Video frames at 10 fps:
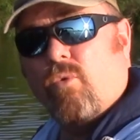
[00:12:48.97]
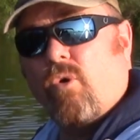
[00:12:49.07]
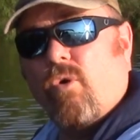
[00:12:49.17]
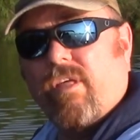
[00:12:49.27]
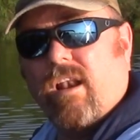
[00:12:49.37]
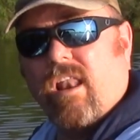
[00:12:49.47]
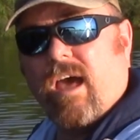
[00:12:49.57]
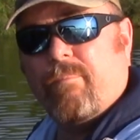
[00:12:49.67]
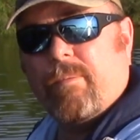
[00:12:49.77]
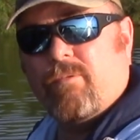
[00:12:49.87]
roll that a
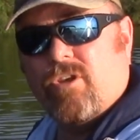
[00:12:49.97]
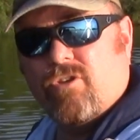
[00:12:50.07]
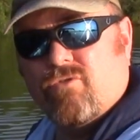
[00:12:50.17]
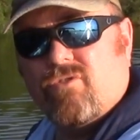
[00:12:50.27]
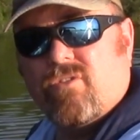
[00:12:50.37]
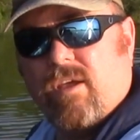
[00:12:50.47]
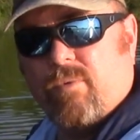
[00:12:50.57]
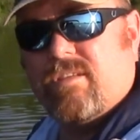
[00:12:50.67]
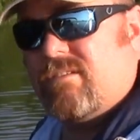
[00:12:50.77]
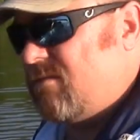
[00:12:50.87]
lot of people use, that
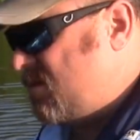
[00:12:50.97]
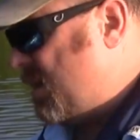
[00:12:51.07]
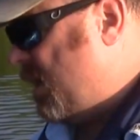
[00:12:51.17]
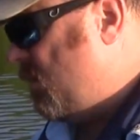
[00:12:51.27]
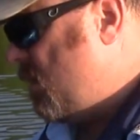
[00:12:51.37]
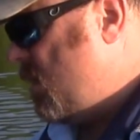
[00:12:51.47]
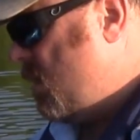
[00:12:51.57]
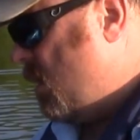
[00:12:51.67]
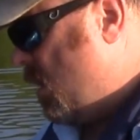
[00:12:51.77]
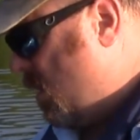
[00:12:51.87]
we still sell,
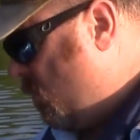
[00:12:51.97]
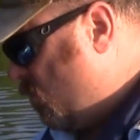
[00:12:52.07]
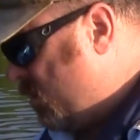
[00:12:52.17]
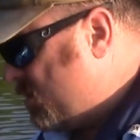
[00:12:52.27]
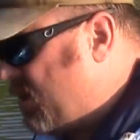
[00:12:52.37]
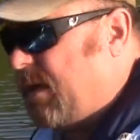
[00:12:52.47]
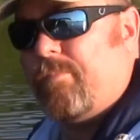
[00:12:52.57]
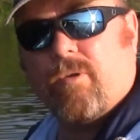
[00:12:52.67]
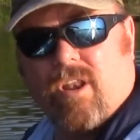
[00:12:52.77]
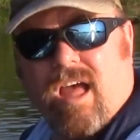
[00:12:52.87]
works to
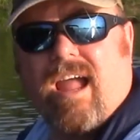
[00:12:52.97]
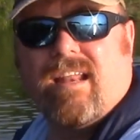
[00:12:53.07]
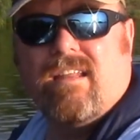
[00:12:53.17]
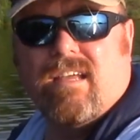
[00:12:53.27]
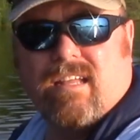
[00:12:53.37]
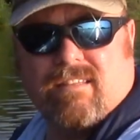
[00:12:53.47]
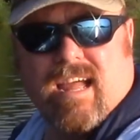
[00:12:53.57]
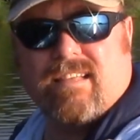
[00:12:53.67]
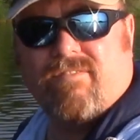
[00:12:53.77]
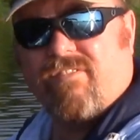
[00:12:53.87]
keep your line. It's
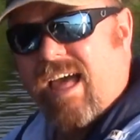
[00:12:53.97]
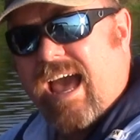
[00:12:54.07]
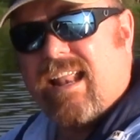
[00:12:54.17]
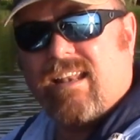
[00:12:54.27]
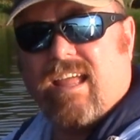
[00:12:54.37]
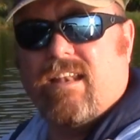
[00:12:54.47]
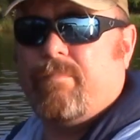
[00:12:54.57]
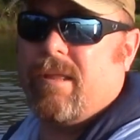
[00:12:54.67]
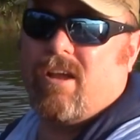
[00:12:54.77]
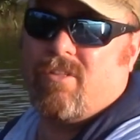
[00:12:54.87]
nice and flat, and
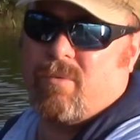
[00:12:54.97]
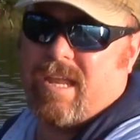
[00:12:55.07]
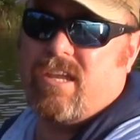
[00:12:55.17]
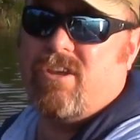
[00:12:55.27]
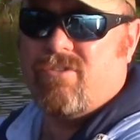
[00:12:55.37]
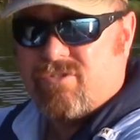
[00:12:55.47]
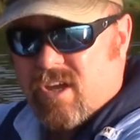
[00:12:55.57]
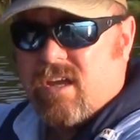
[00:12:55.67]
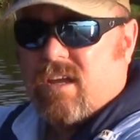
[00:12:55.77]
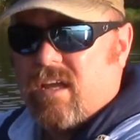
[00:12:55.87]
depending on the weight you use,
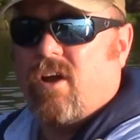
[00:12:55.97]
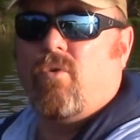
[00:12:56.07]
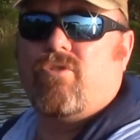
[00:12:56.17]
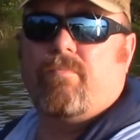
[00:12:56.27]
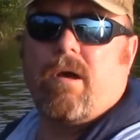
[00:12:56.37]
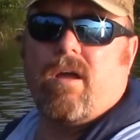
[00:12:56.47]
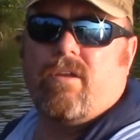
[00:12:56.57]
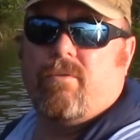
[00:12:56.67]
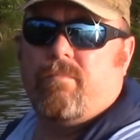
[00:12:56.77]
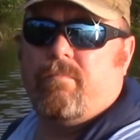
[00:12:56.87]
it holds
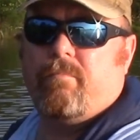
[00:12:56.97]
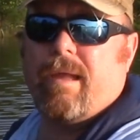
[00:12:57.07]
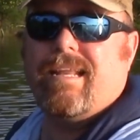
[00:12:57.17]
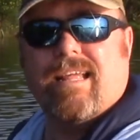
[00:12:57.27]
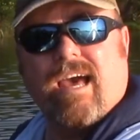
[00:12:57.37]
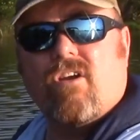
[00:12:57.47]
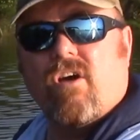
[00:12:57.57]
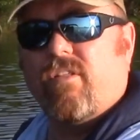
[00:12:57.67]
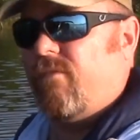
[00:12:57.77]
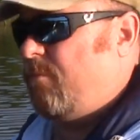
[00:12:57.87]
your bait down
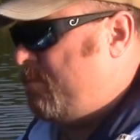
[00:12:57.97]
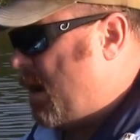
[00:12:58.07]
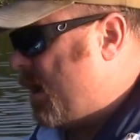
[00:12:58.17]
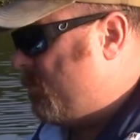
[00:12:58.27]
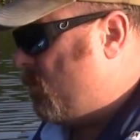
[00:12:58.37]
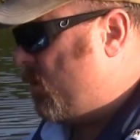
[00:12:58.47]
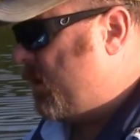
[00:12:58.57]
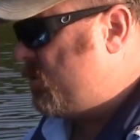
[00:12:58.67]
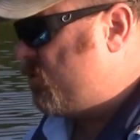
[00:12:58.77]
on the bottom, or at least